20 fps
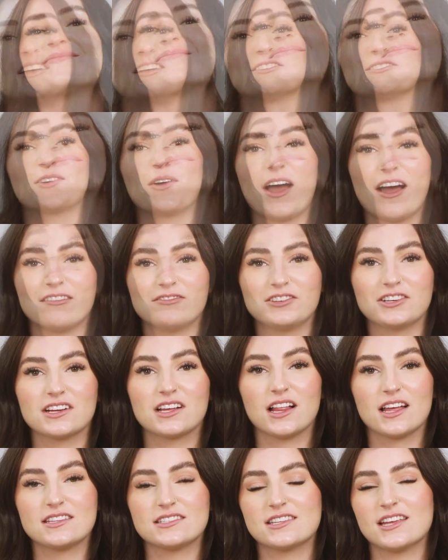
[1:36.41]
So after
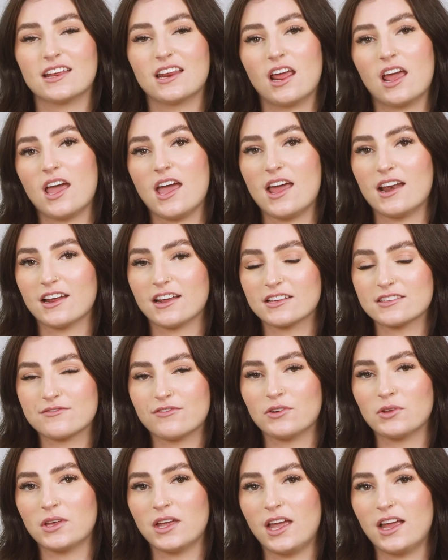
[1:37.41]
cleansing and
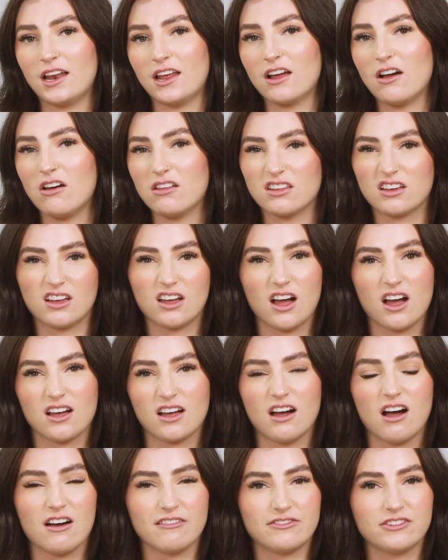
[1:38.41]
exfoliating all the gunk
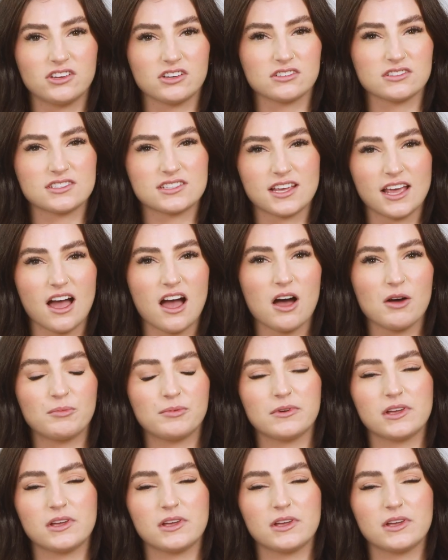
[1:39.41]
off of your scalp,